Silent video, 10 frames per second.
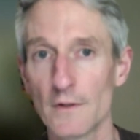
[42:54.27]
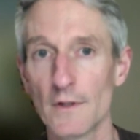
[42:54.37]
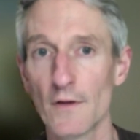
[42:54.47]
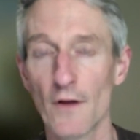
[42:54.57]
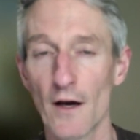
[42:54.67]

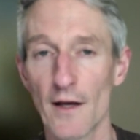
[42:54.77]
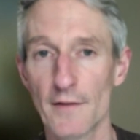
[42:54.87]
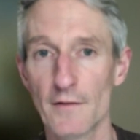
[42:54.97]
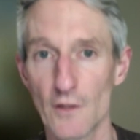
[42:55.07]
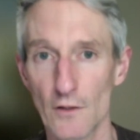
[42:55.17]
that I
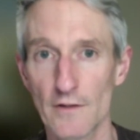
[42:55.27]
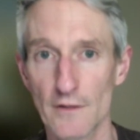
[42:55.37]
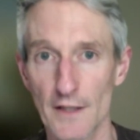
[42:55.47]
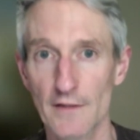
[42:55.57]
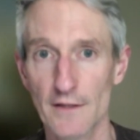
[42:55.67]
used as an
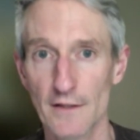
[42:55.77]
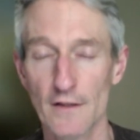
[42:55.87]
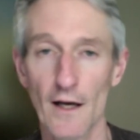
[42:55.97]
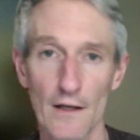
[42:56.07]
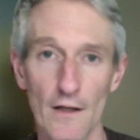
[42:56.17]
anaesthetist, I
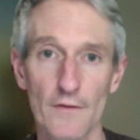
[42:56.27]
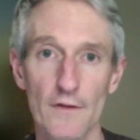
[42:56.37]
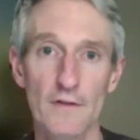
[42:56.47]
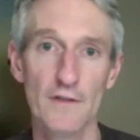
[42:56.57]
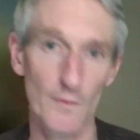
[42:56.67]
learned
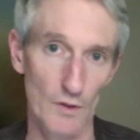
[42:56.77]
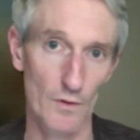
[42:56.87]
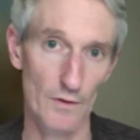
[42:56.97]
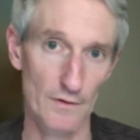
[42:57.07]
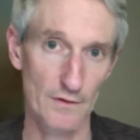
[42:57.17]

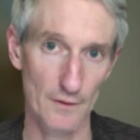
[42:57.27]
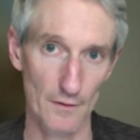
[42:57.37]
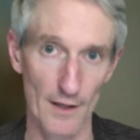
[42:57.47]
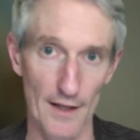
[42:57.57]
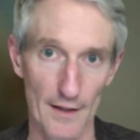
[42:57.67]
subsequent to
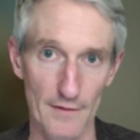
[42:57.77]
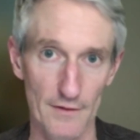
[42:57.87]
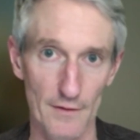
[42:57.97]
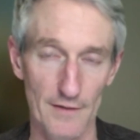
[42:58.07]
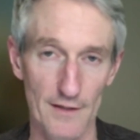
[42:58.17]

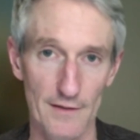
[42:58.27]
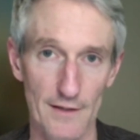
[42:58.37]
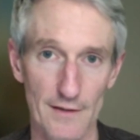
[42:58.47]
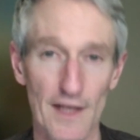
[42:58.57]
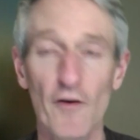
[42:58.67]
anaesthetics.
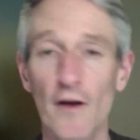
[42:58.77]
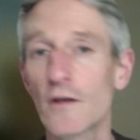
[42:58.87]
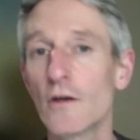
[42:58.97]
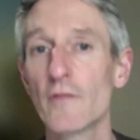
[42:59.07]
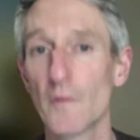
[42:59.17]
If I could
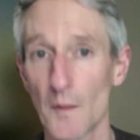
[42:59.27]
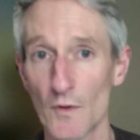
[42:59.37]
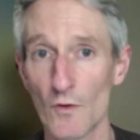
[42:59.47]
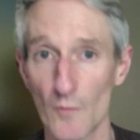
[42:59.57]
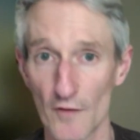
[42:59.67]
have remembered
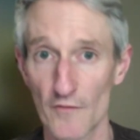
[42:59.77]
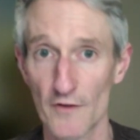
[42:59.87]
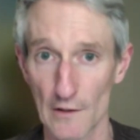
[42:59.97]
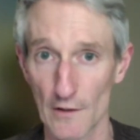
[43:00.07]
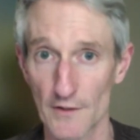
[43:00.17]
all my
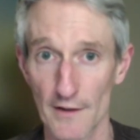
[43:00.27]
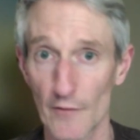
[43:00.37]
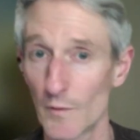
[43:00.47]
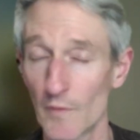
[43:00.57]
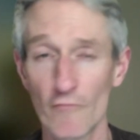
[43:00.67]
physiology, that
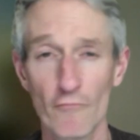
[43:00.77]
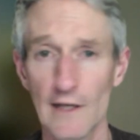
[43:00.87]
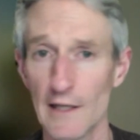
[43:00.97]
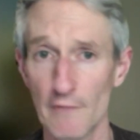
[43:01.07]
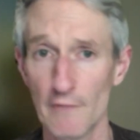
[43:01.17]
would have been
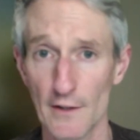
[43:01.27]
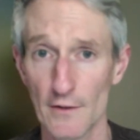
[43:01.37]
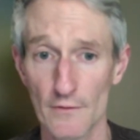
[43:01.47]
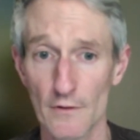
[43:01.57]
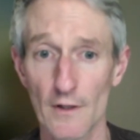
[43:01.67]
really, really
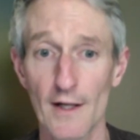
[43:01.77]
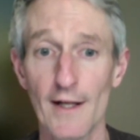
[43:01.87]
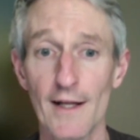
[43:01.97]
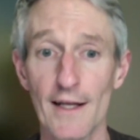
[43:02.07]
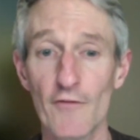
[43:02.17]
useful.
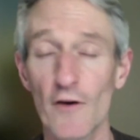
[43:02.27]
If I